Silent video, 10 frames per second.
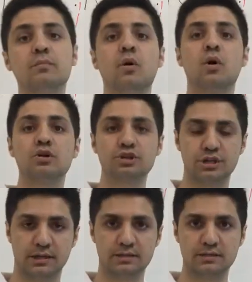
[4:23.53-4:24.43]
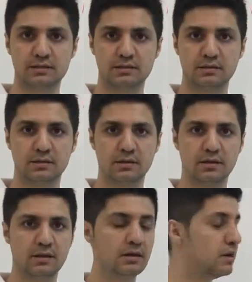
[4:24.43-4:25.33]
portions,
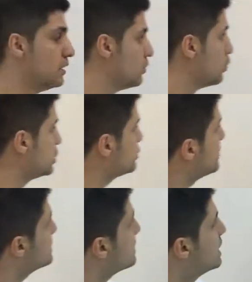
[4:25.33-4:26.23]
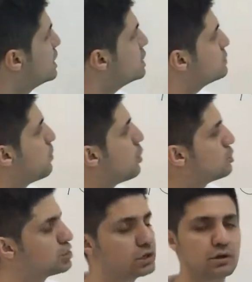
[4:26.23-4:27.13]
which means each
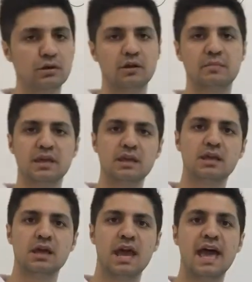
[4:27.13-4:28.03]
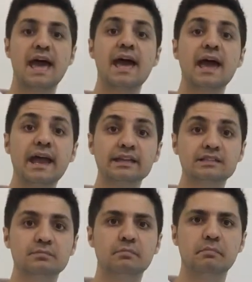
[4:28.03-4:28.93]
portion gonna be 8
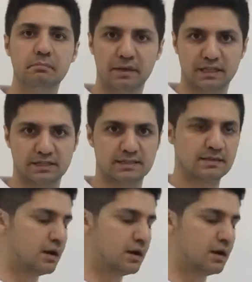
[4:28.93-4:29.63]
bits.